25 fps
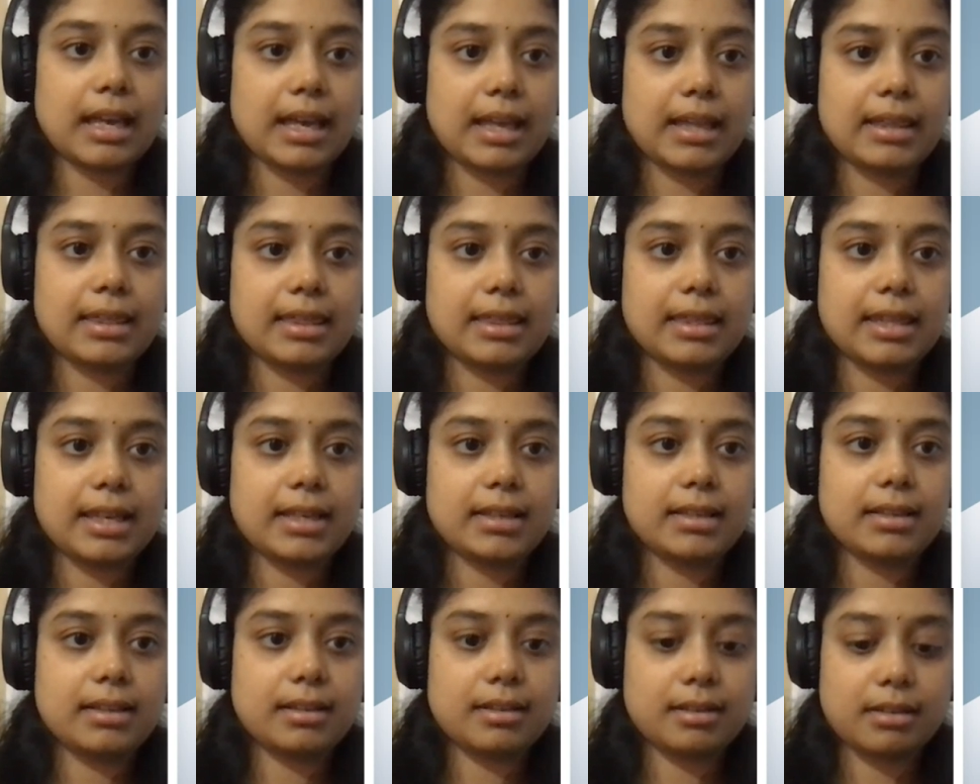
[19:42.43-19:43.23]
And
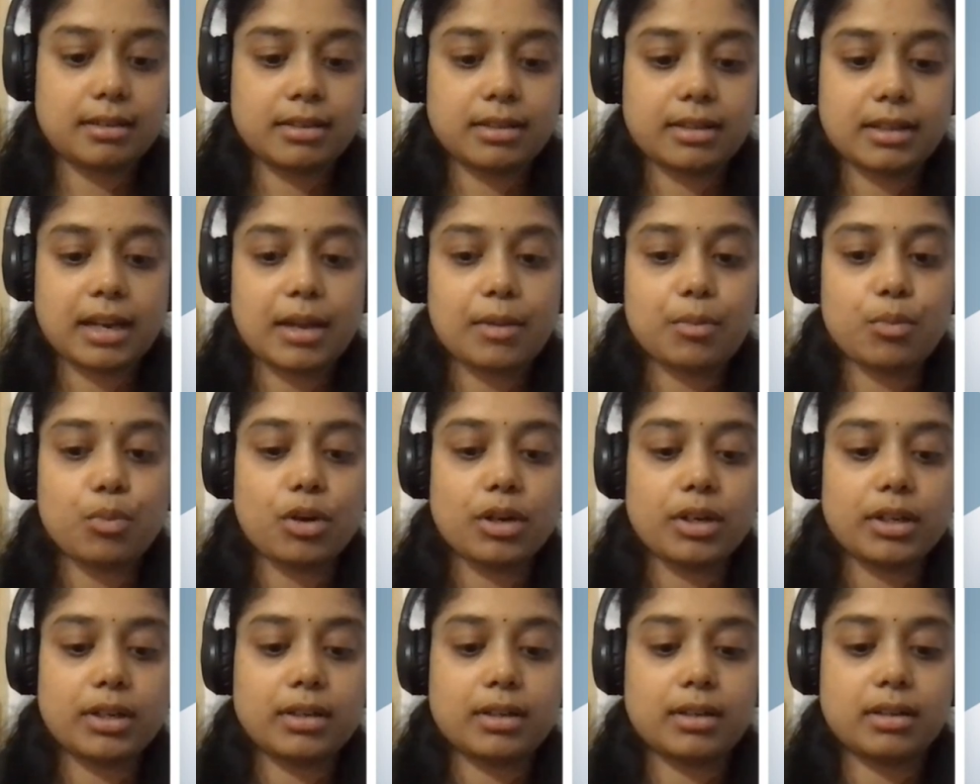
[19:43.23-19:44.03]
then here I
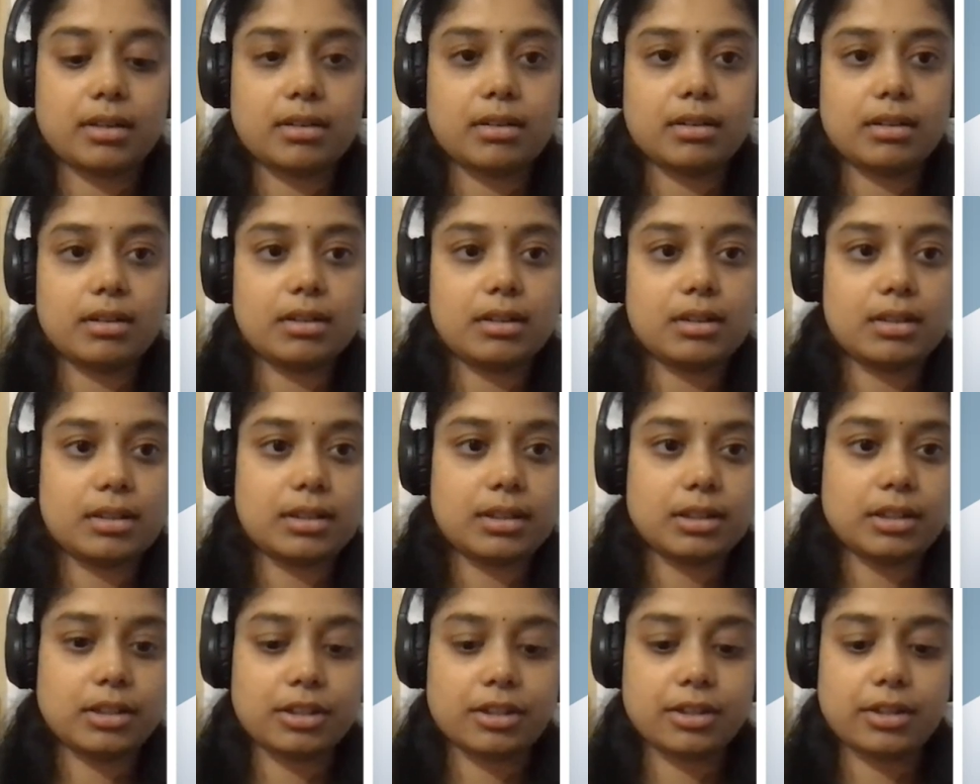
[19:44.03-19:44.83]
want a
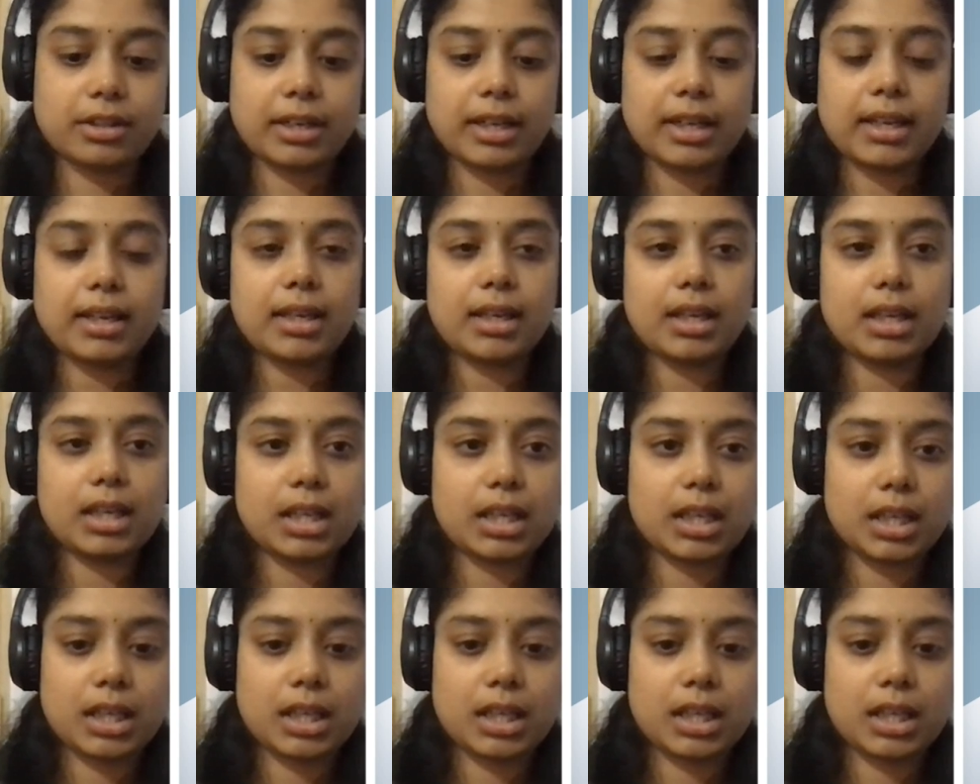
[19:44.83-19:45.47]
gray